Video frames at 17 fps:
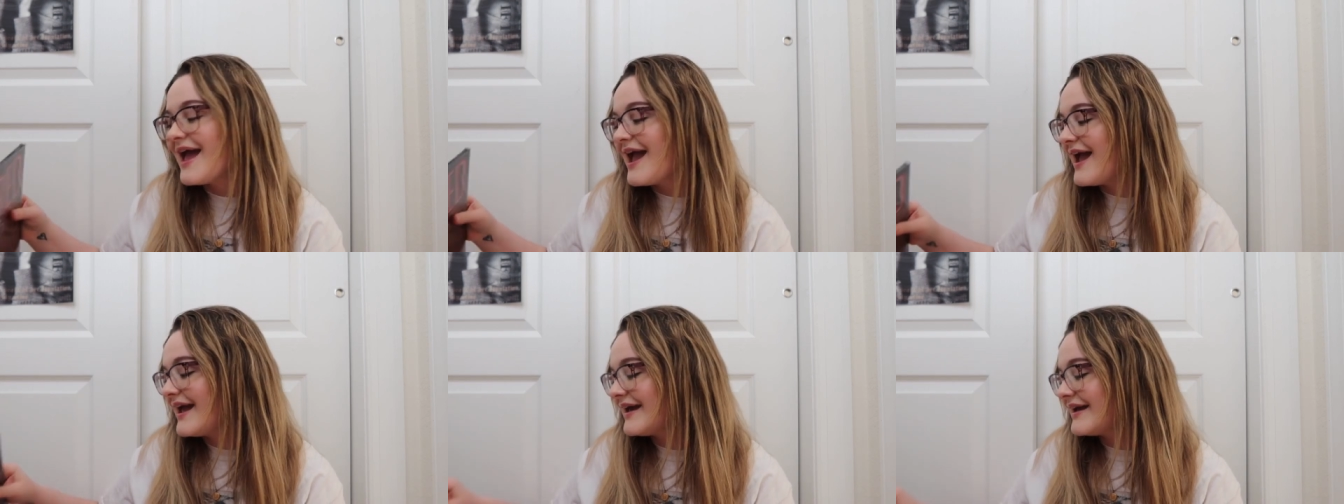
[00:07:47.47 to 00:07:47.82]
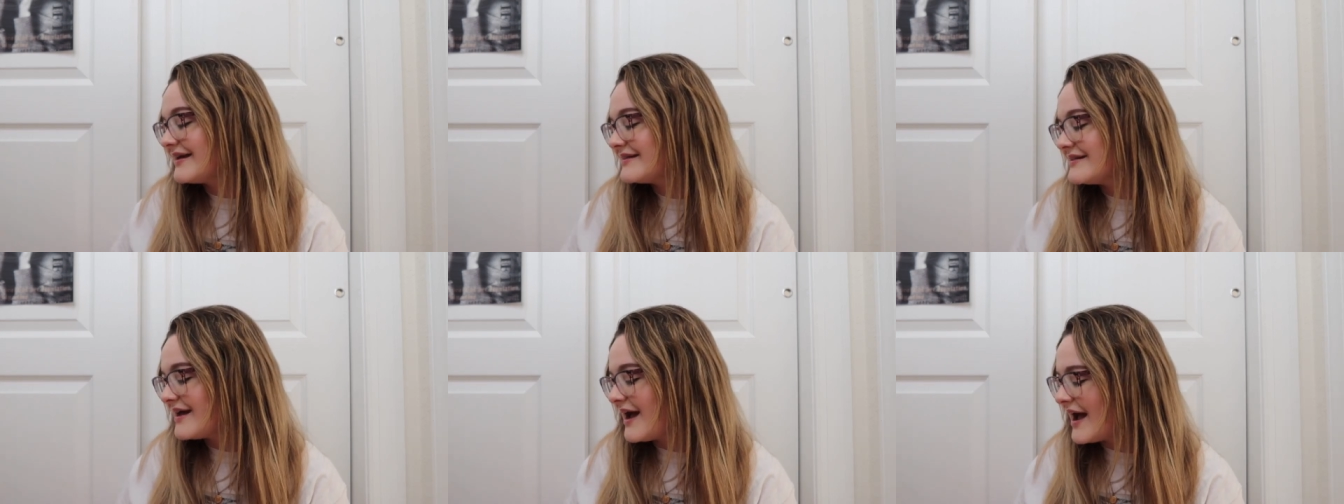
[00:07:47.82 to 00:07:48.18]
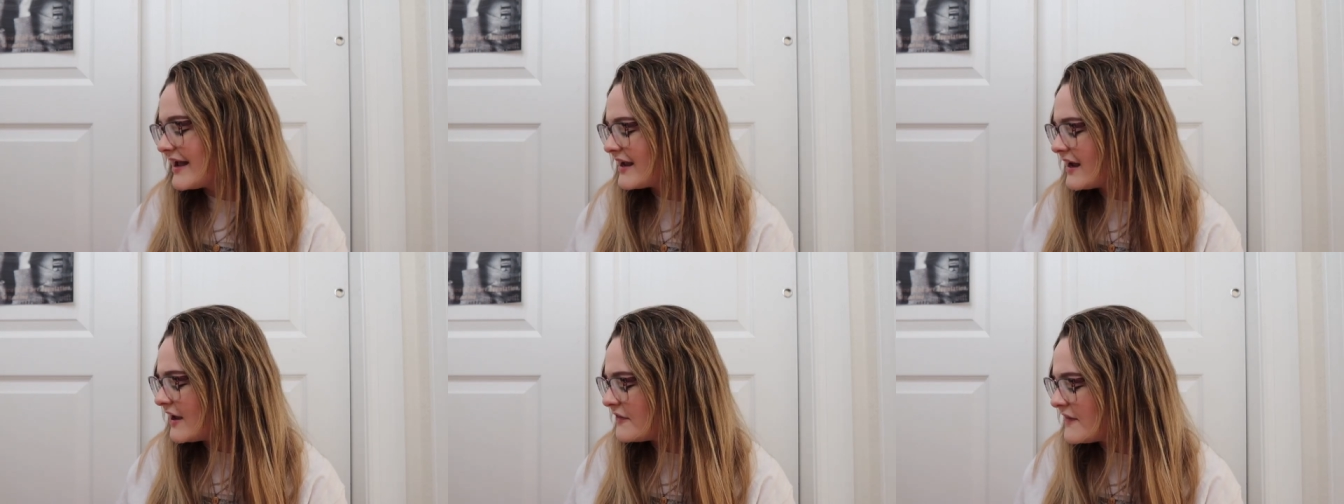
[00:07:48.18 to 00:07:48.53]
And
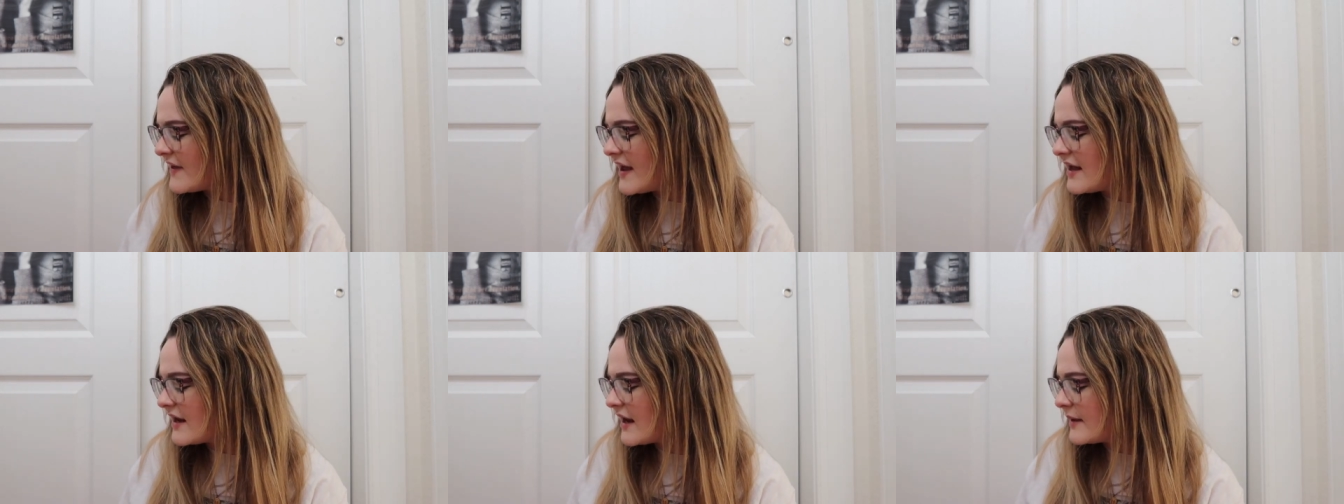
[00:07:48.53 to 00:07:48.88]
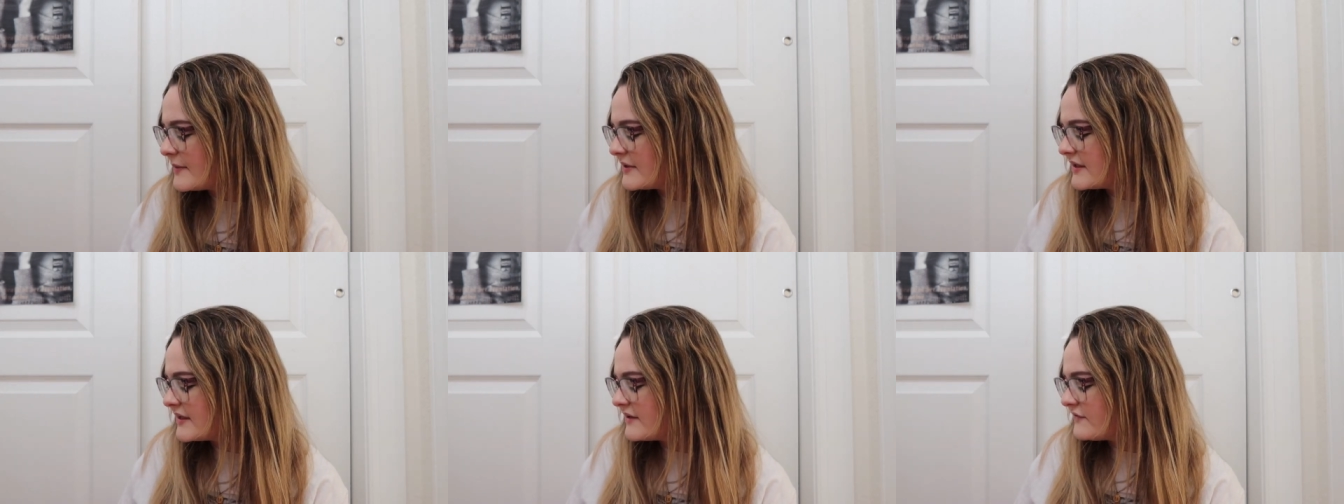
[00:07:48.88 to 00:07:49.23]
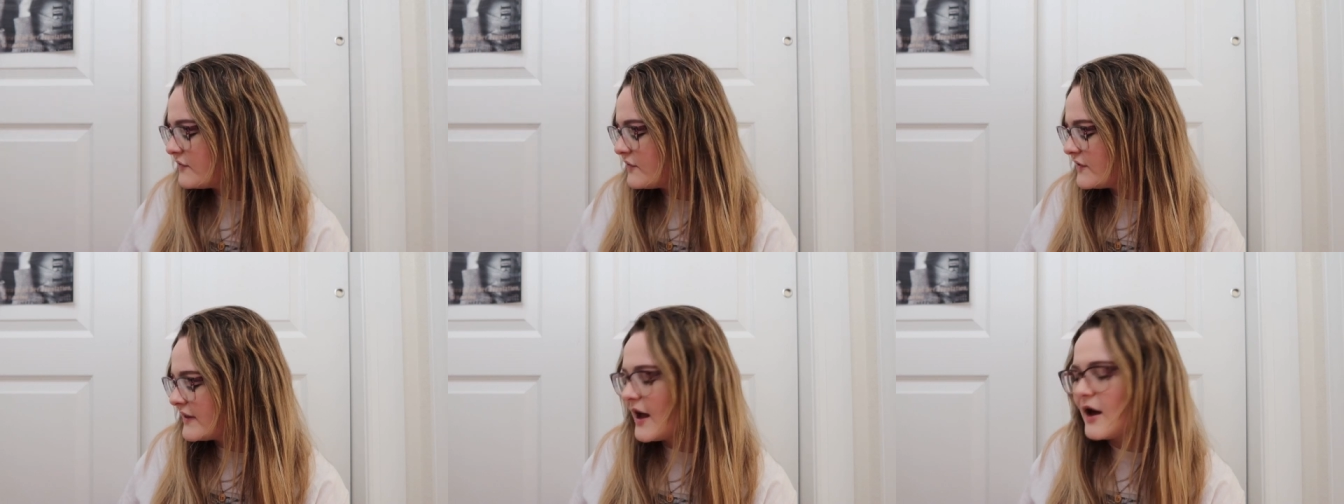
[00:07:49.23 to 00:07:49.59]
I got that, I believe,
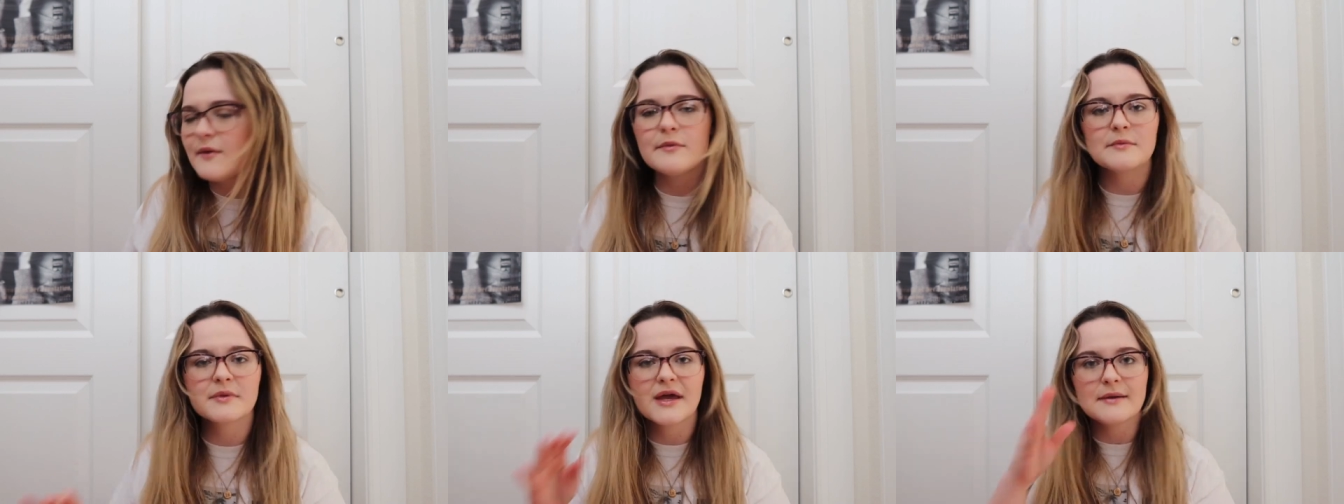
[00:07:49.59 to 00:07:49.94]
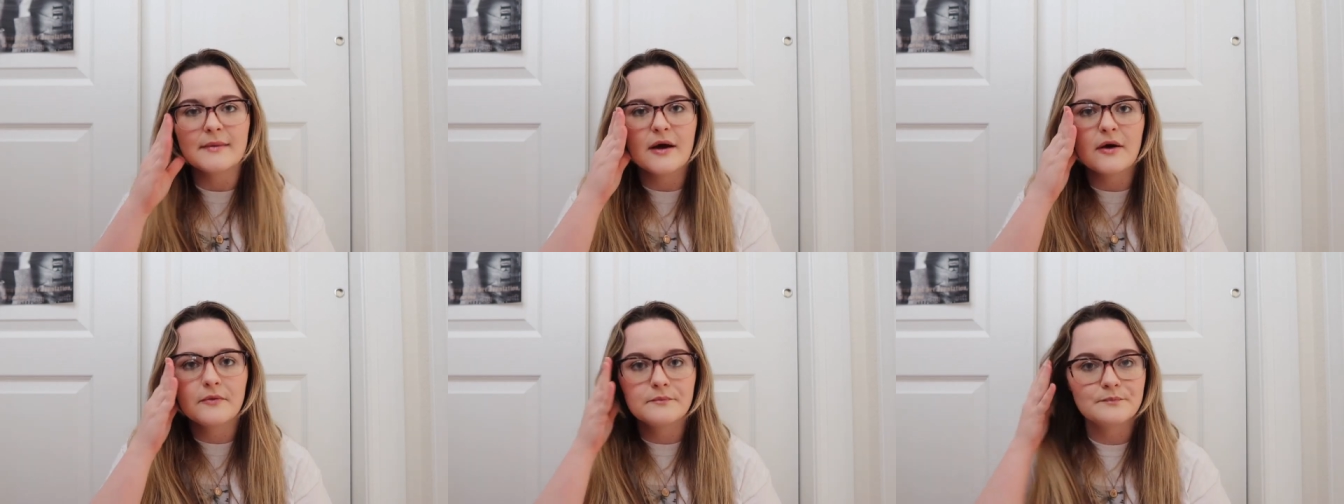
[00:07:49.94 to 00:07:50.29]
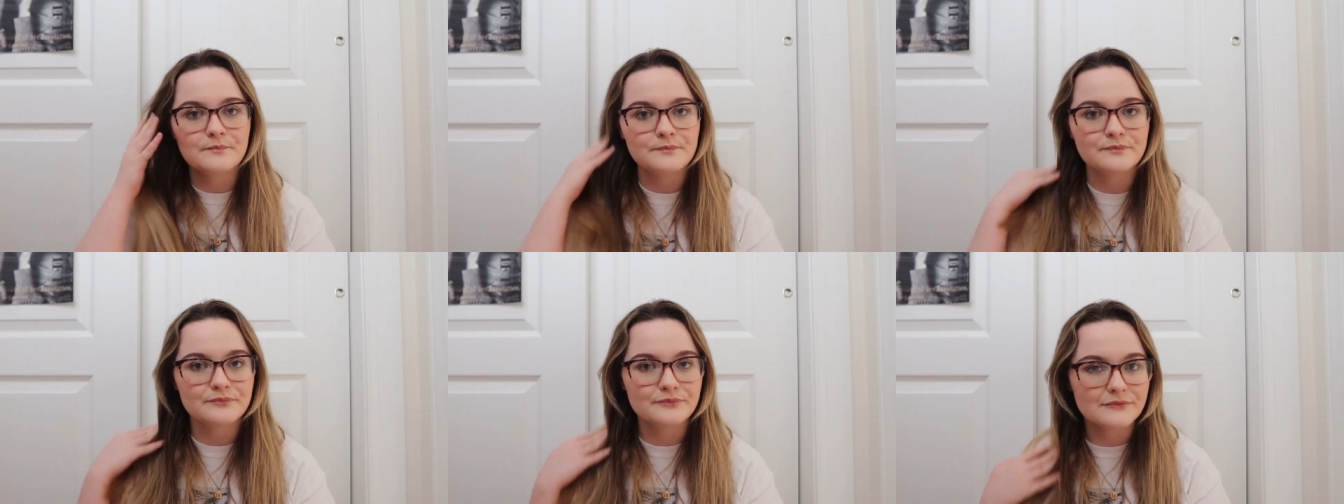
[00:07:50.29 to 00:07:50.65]
when the album came out.
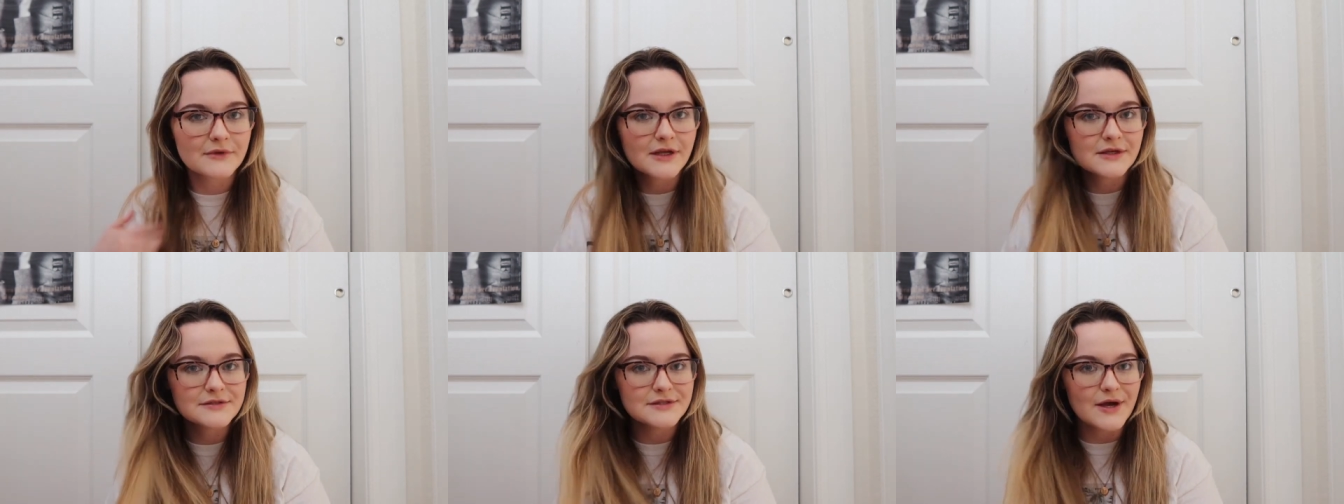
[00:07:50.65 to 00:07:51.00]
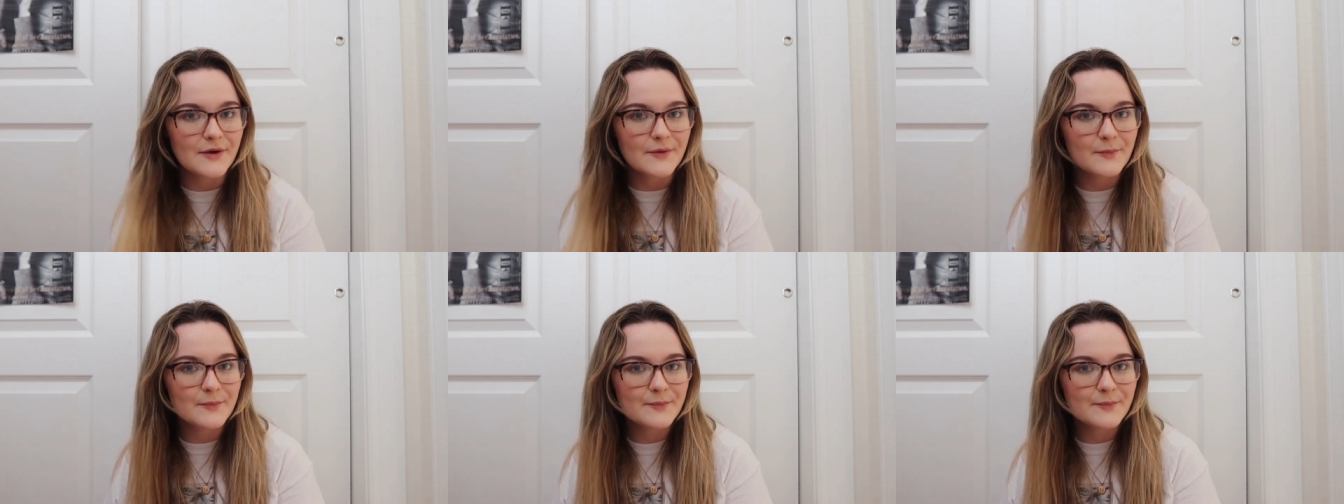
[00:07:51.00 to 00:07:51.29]
So,